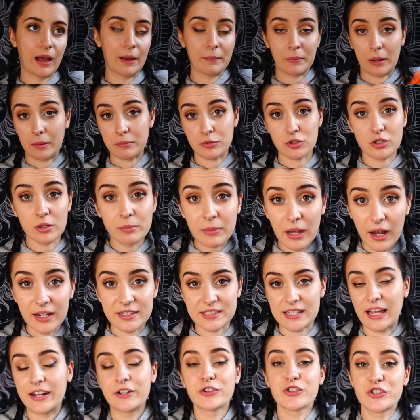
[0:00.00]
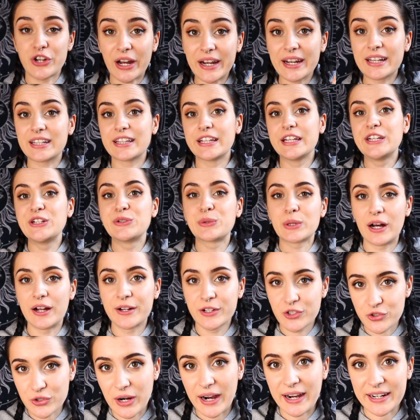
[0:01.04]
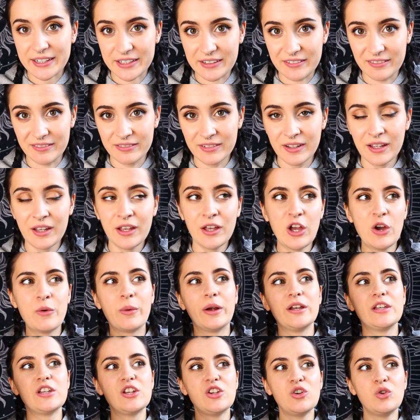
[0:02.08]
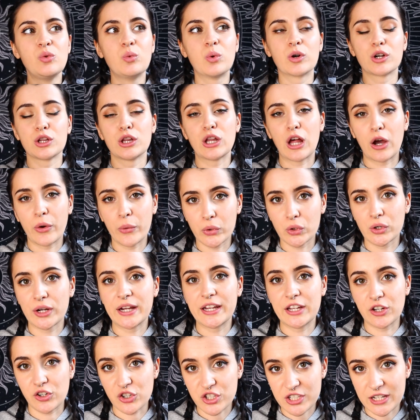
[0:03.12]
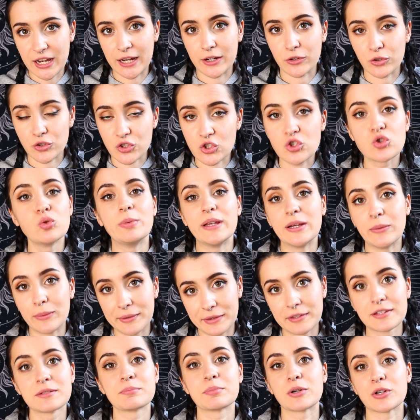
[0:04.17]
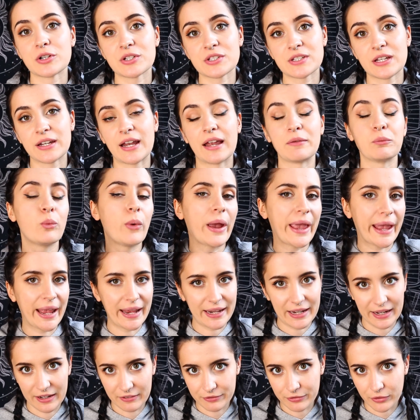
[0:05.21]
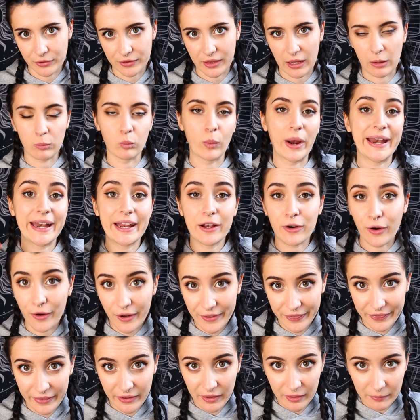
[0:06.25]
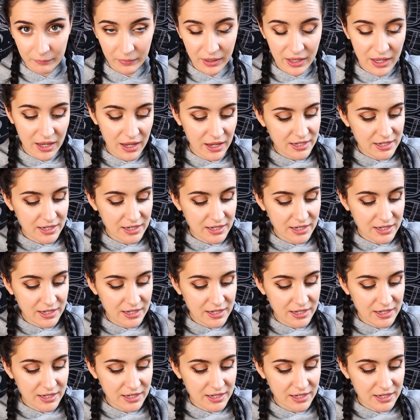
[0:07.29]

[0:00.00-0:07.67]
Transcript: I'm, I'm just gonna be honest, energetically you were unattractive when you were lowering your standards to be with this person and waiting for them, waiting on them,